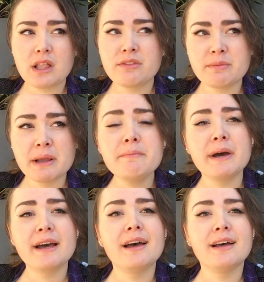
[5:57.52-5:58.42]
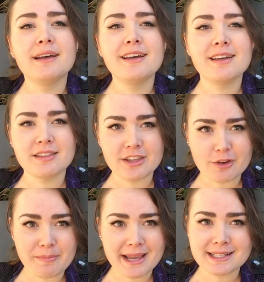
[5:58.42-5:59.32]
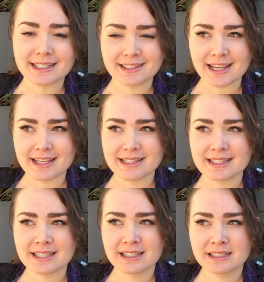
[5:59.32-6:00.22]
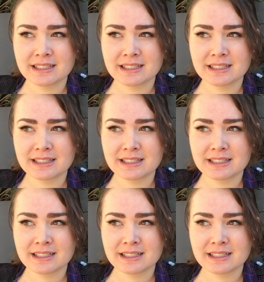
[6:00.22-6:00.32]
remember that your basic needs